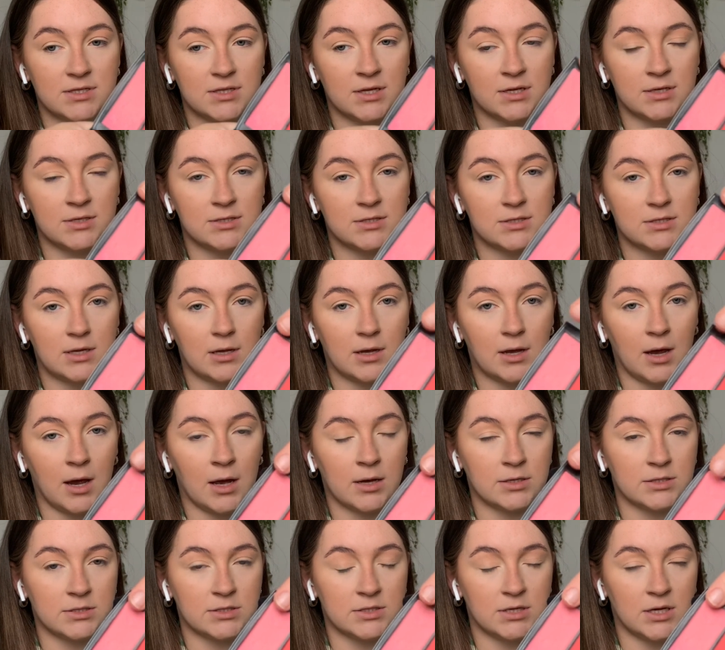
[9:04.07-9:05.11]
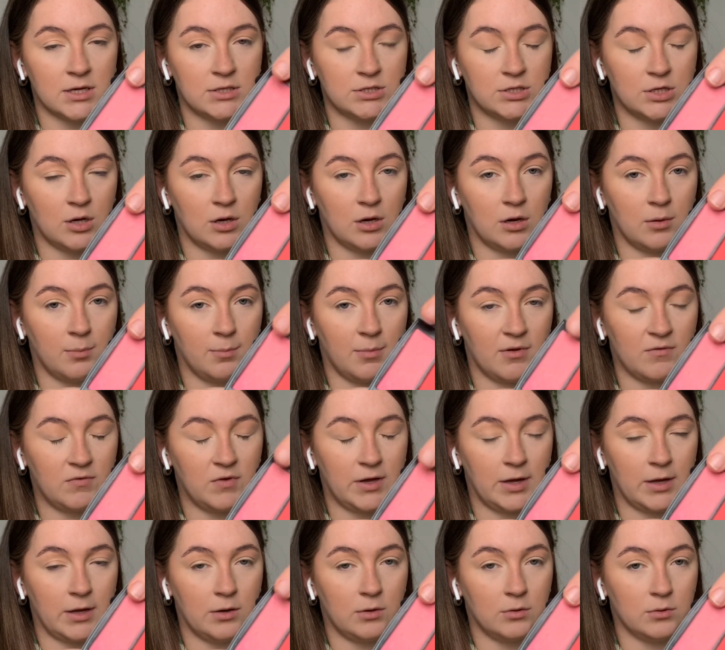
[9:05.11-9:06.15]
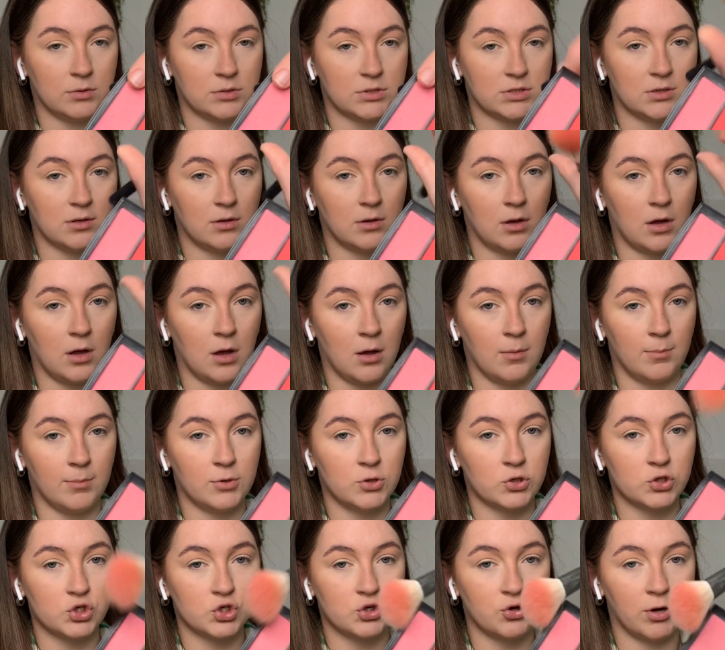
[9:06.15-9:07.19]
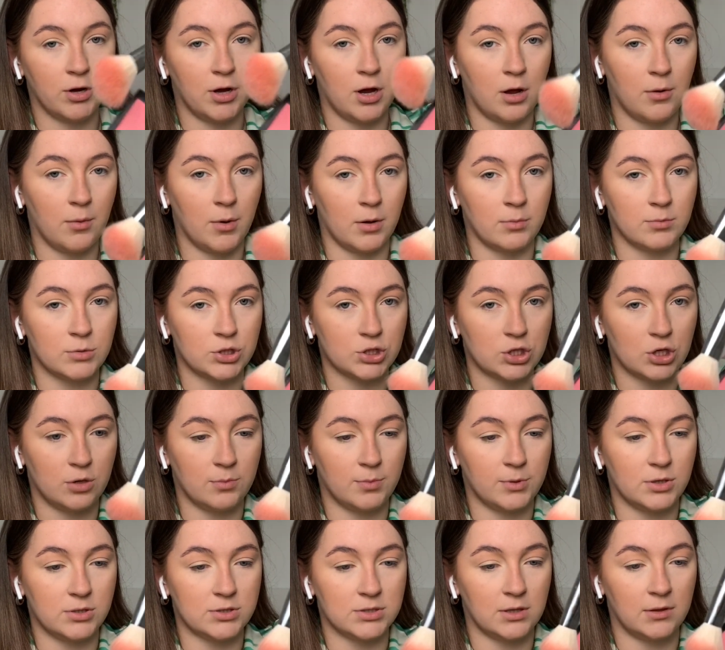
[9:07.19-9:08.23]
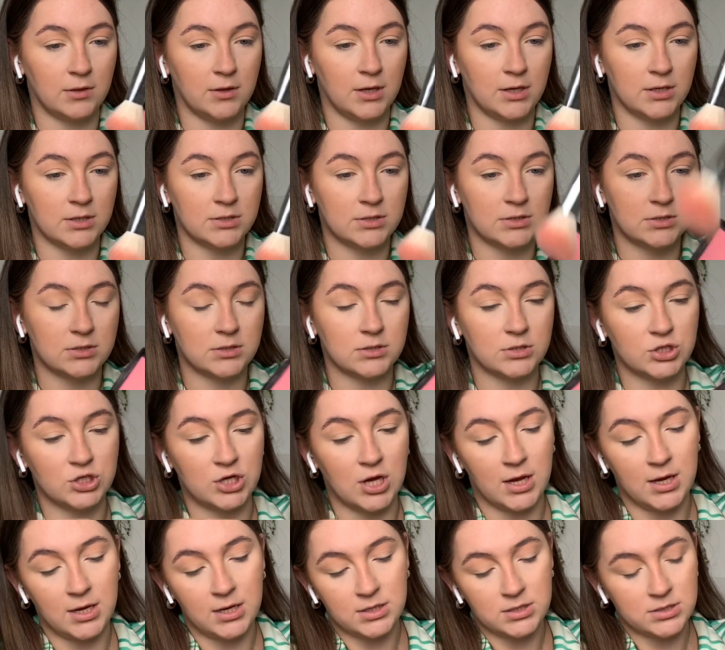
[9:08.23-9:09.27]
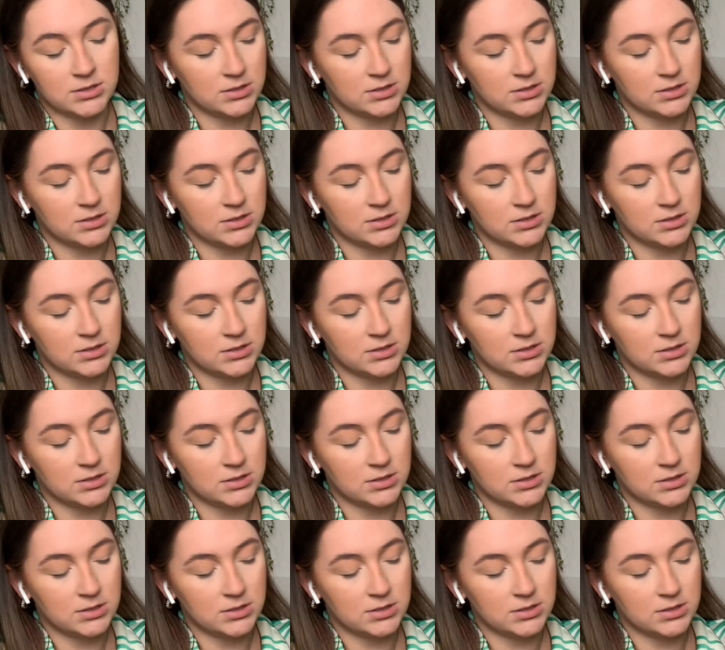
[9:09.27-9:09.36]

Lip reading: this Anastasia Beverly Hills blush trio. I'm just going to be using this shade